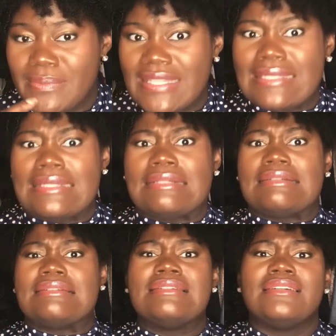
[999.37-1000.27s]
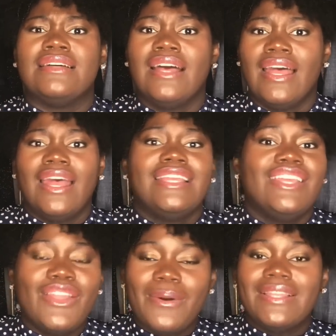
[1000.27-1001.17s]
I'm just like, ugh,
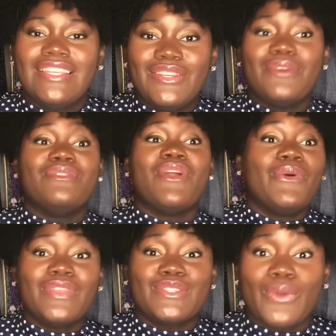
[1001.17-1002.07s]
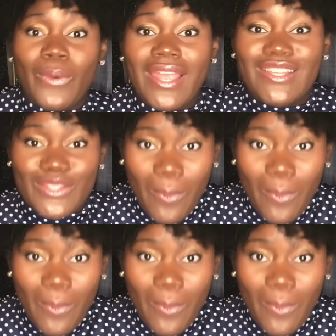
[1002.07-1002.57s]
you know, you don't know this queen.